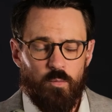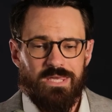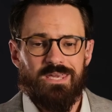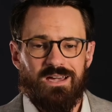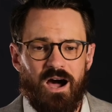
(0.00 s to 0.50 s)
we
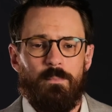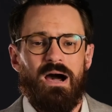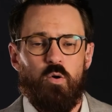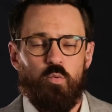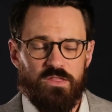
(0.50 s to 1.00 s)
can come
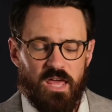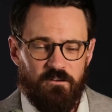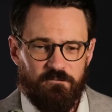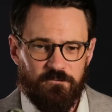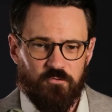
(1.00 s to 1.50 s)
out with a
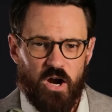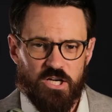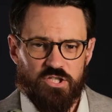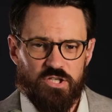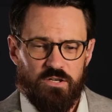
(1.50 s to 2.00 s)

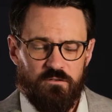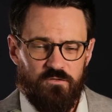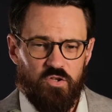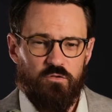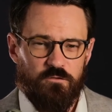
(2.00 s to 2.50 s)
fresh
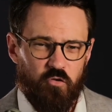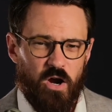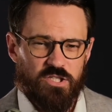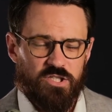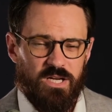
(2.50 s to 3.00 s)
view,
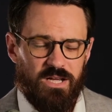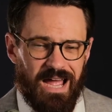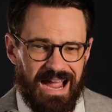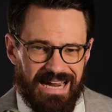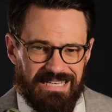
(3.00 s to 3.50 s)
fresh
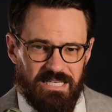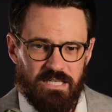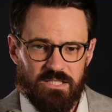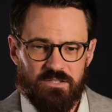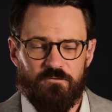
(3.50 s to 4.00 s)

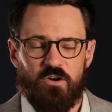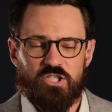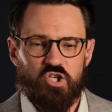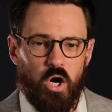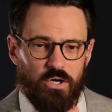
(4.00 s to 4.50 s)
ideas,
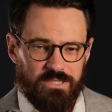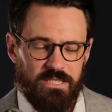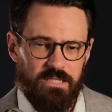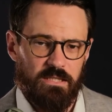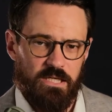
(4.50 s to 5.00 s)
fresh
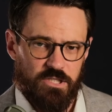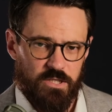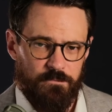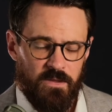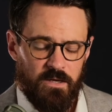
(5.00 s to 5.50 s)

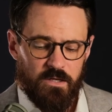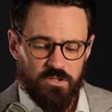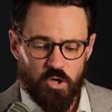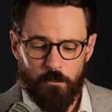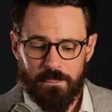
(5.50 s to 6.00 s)
articulation.
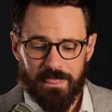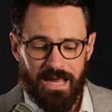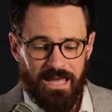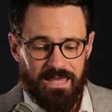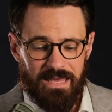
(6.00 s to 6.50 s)
So
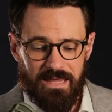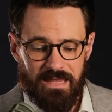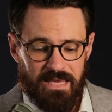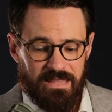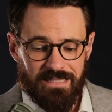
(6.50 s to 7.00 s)

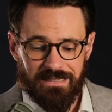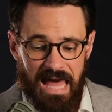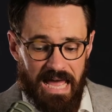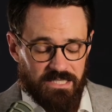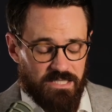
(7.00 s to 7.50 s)
in the
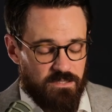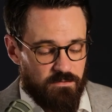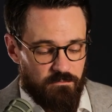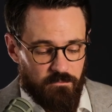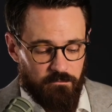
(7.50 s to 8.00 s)
last
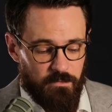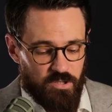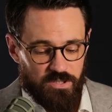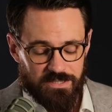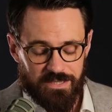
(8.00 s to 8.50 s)

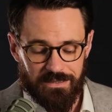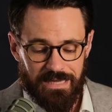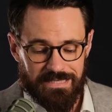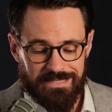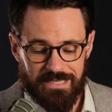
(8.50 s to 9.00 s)

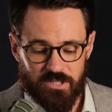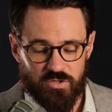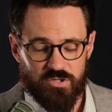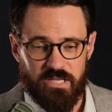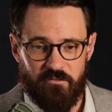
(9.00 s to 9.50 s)
6 or
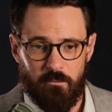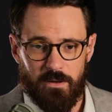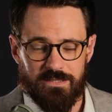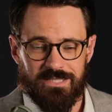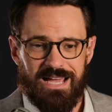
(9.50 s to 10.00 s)
7
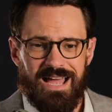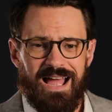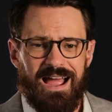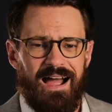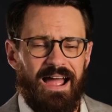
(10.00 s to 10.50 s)
months,
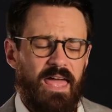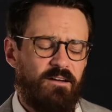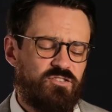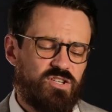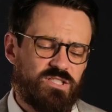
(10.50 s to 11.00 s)
I
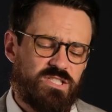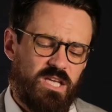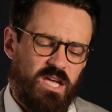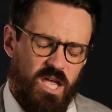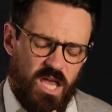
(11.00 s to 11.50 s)
have just
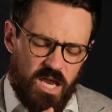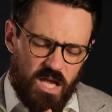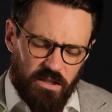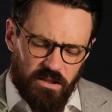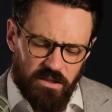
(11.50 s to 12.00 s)

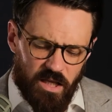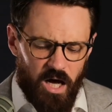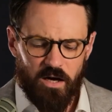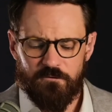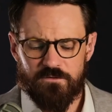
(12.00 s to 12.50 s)

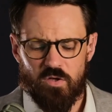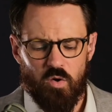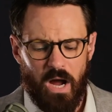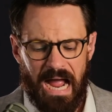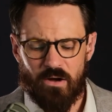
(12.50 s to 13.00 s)
loved
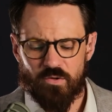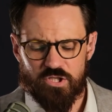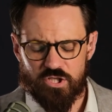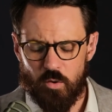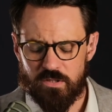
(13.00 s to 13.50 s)
how the
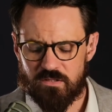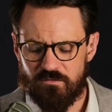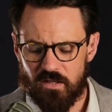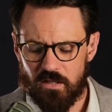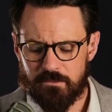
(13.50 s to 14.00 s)
show has
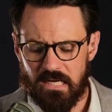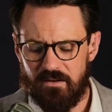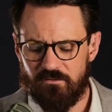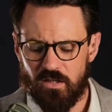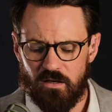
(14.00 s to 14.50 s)
developed. I
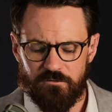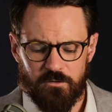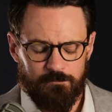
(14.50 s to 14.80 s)
have loved